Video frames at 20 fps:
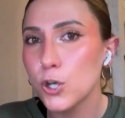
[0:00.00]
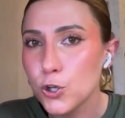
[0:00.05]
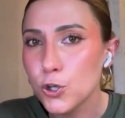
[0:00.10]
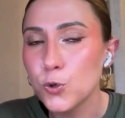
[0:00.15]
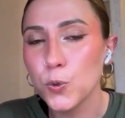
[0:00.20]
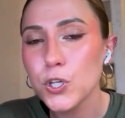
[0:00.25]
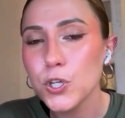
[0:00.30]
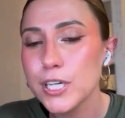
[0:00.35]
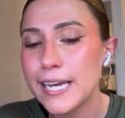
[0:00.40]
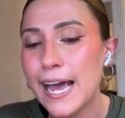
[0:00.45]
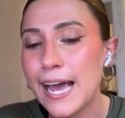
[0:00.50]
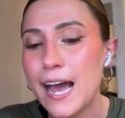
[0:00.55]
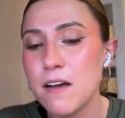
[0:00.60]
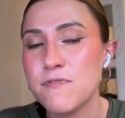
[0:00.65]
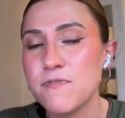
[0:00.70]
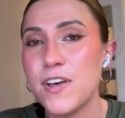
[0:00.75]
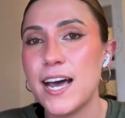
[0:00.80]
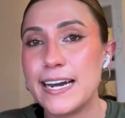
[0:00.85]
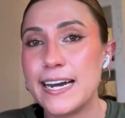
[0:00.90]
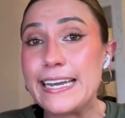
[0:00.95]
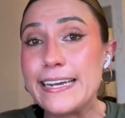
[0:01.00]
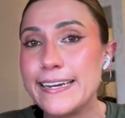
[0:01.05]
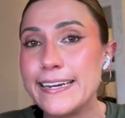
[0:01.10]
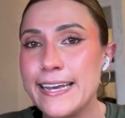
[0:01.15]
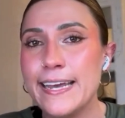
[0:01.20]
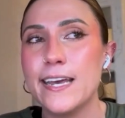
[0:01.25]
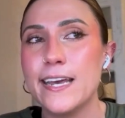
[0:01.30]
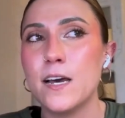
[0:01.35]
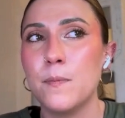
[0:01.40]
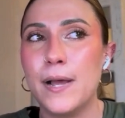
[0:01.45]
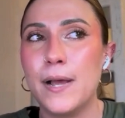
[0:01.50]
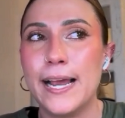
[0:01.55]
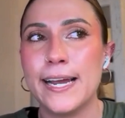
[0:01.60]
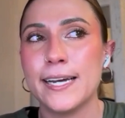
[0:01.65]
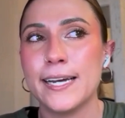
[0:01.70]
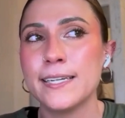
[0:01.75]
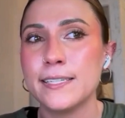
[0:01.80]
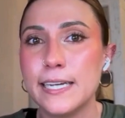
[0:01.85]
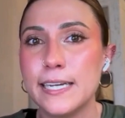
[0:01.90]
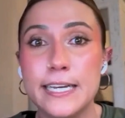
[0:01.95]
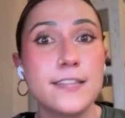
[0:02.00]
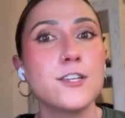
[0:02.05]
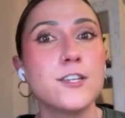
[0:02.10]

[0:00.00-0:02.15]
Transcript: you really have that in him and in